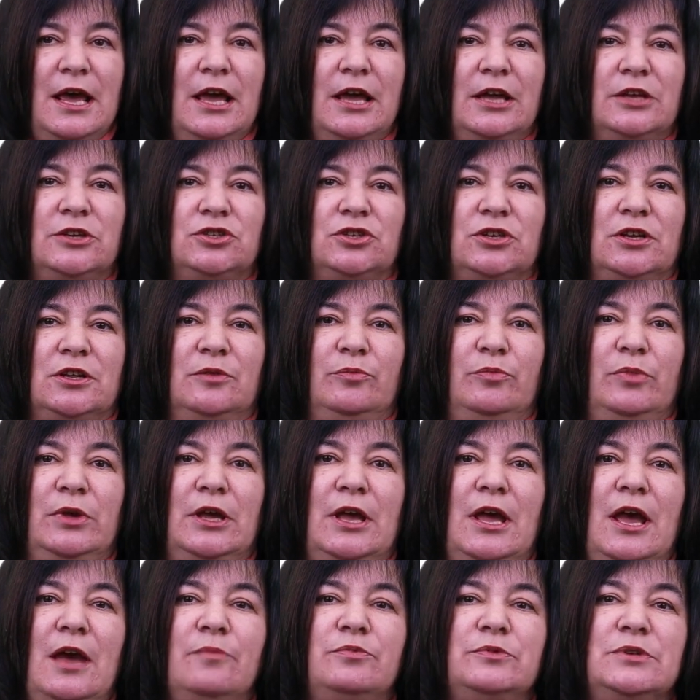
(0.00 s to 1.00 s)
it shall be
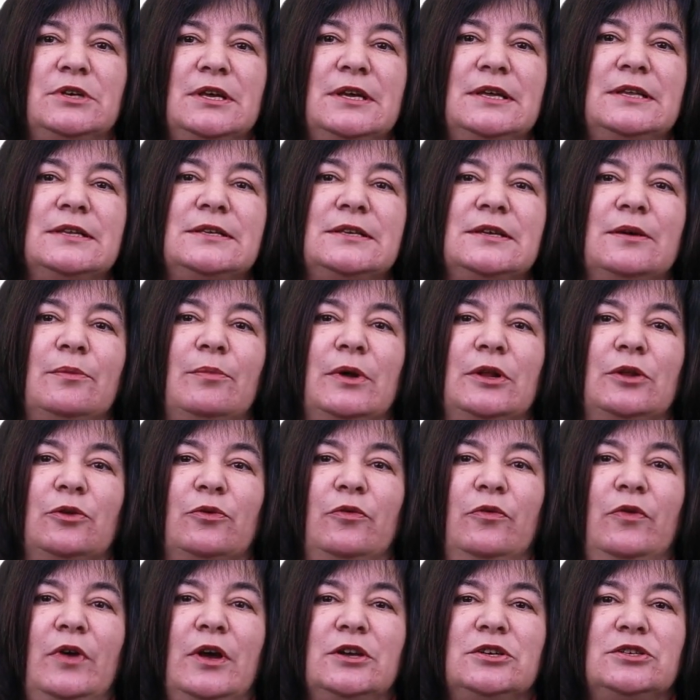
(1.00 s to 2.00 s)
kept in the
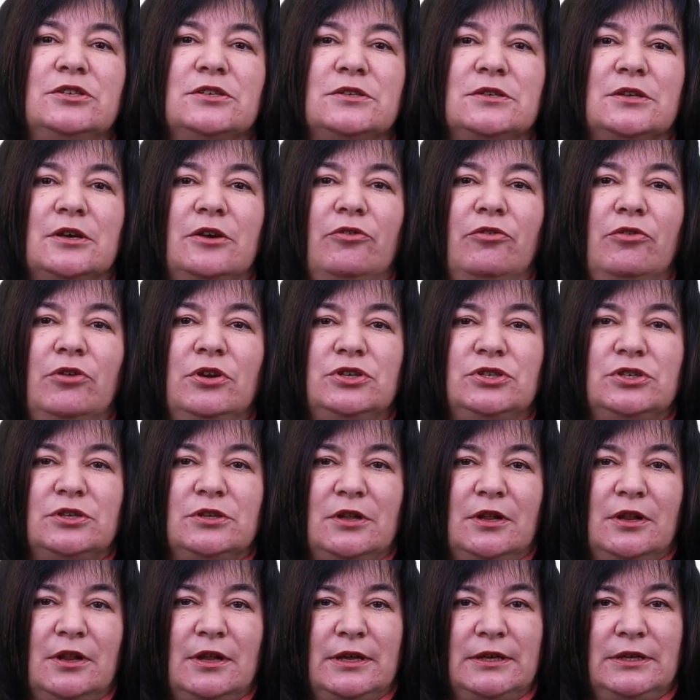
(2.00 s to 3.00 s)
manufacturer's
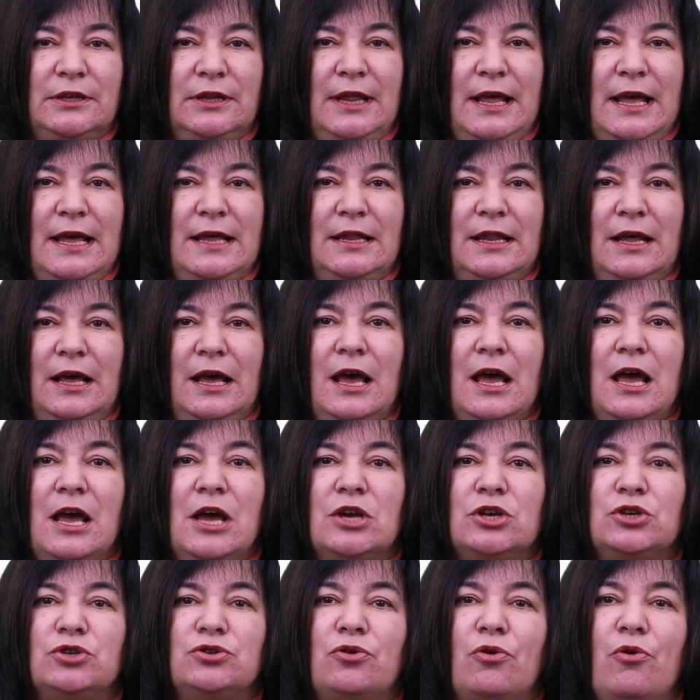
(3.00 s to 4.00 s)
original container,
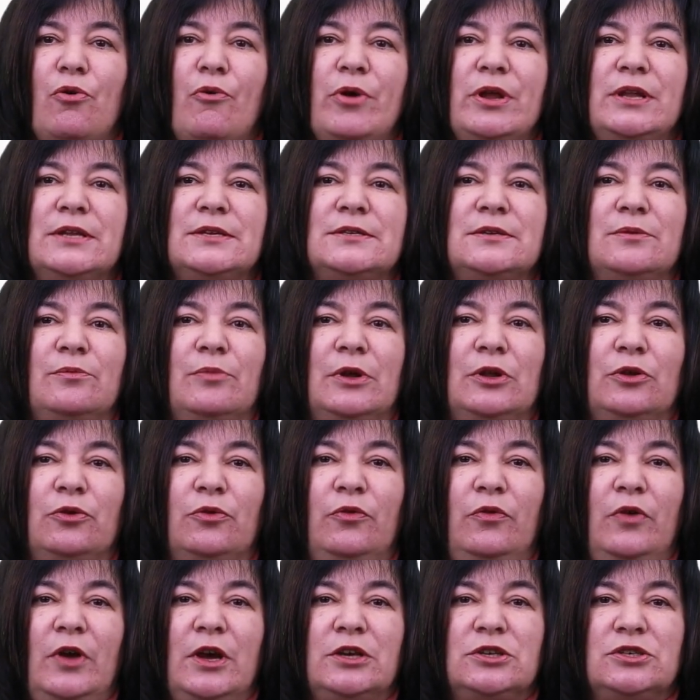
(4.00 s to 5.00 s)
showing the
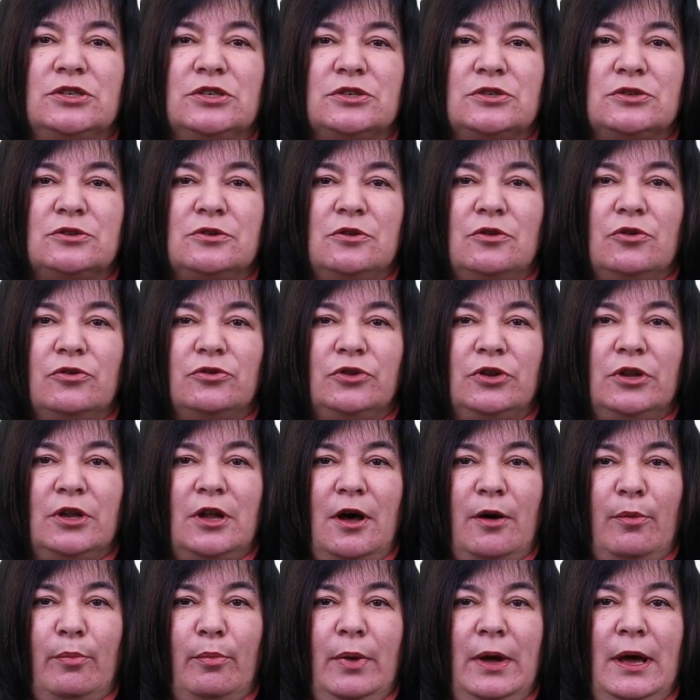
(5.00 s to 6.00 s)
manufacturer's lot
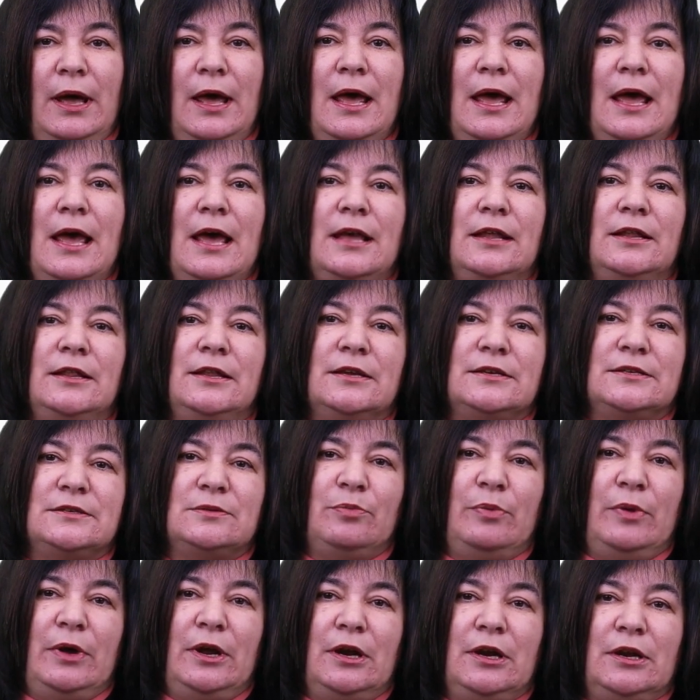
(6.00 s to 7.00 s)
number and
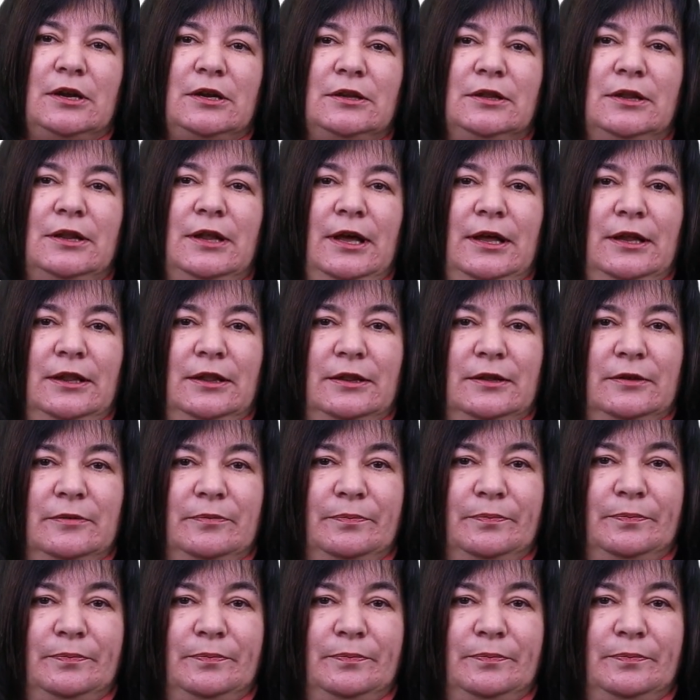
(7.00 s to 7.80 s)
expiry date.